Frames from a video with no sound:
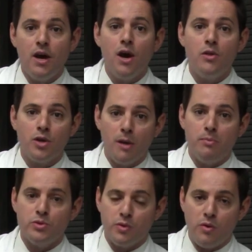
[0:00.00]
Other
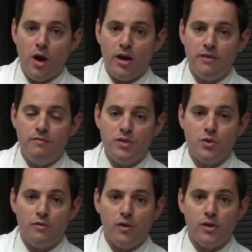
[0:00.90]
couples require in
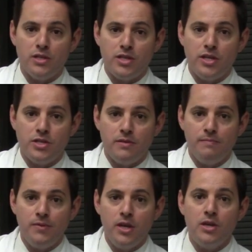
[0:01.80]
vitro fertilization.
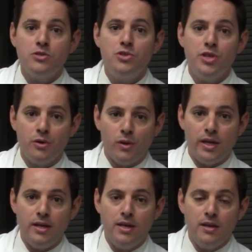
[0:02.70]

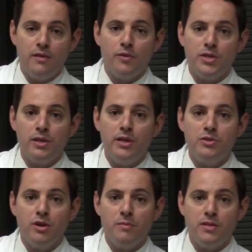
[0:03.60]
Generally, the fertility
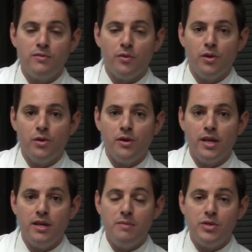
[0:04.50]
treatments for
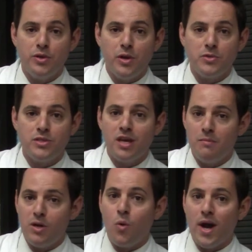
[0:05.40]
endometriosis
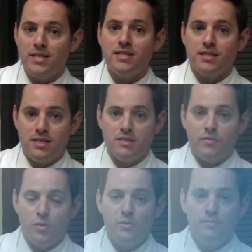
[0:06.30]
can be quite successful.